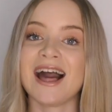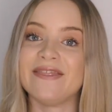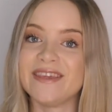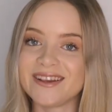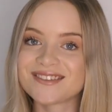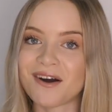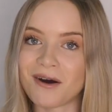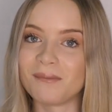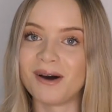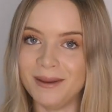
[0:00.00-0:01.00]
And these
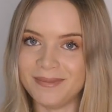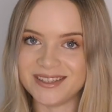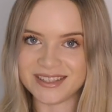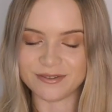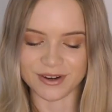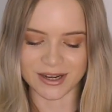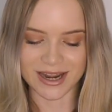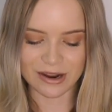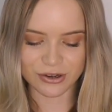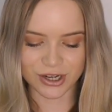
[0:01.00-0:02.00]
are my bit different.
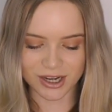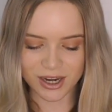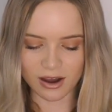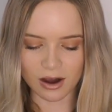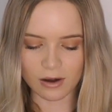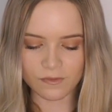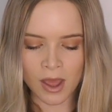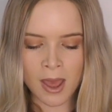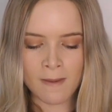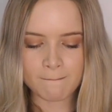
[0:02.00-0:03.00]
Now you're gonna
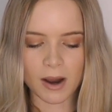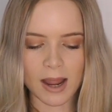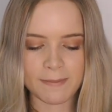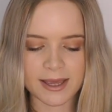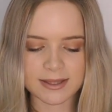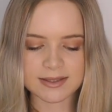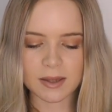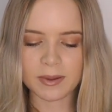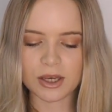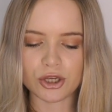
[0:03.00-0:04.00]
laugh, but I picked these
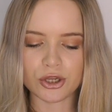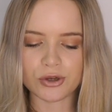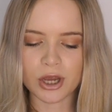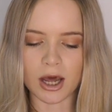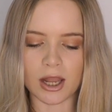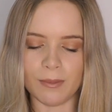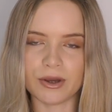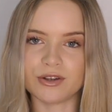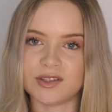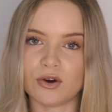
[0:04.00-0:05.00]
up in a nude colour
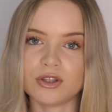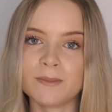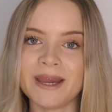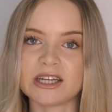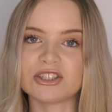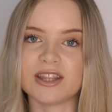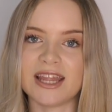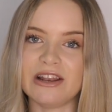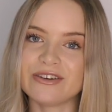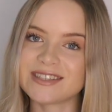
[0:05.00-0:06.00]
because on the picture
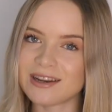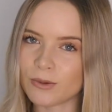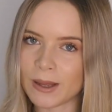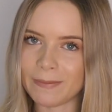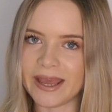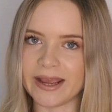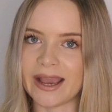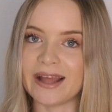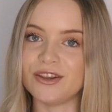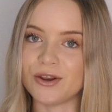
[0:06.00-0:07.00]
they looked a little bit pink,
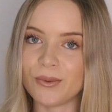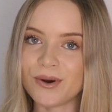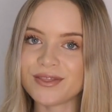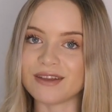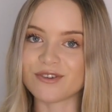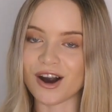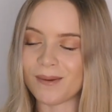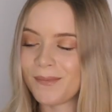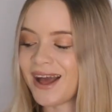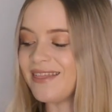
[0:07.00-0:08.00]
and you know what, they've
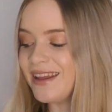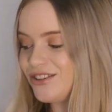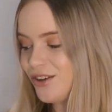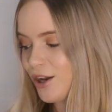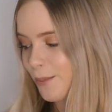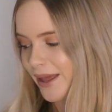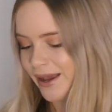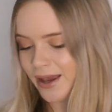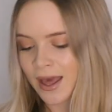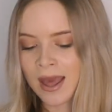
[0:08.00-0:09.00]
come and they do look
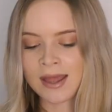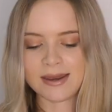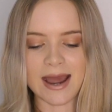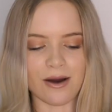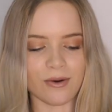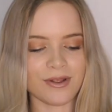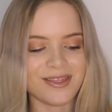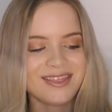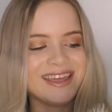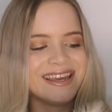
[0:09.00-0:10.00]
pink. Now
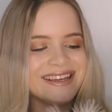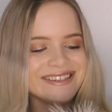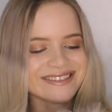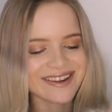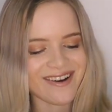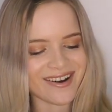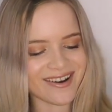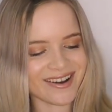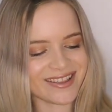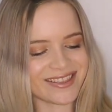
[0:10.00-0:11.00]
these
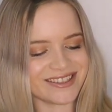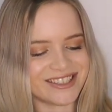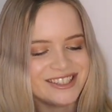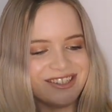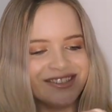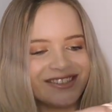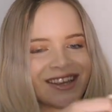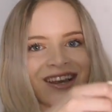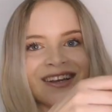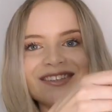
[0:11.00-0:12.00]
are the shoes.
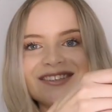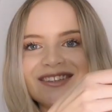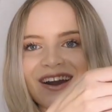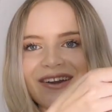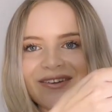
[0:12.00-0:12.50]
So